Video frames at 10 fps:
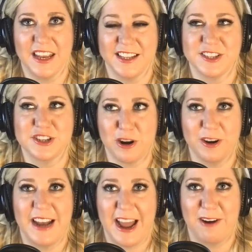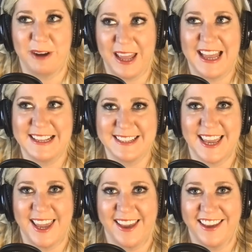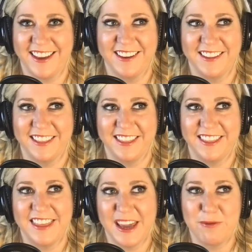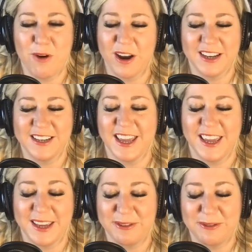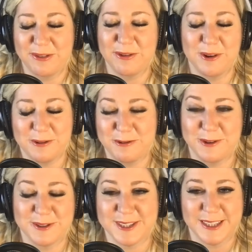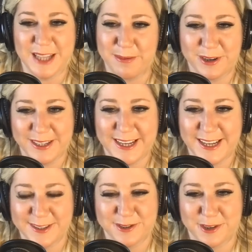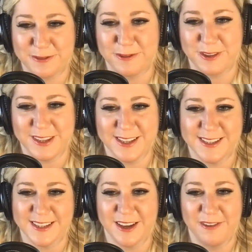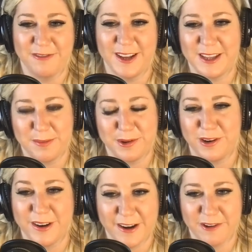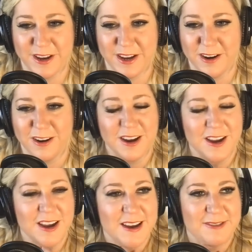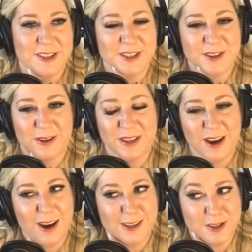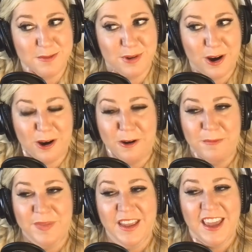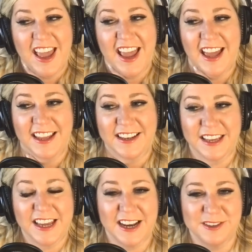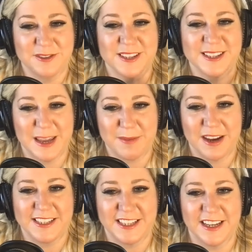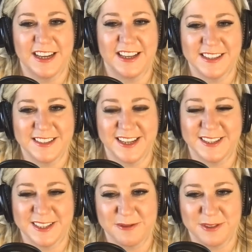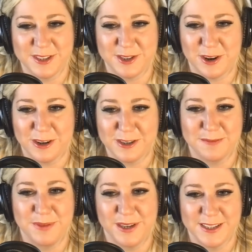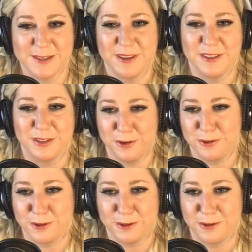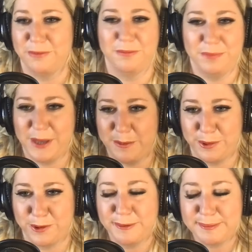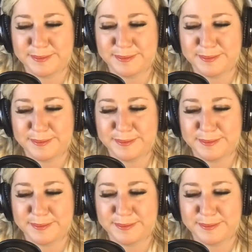started out as they wanted a quote unquote celebrity dancer for this event they put on every year, which is called the Oxygen Ball. And they kind of do the same idea as Dancing with the Stars, but it's with local people.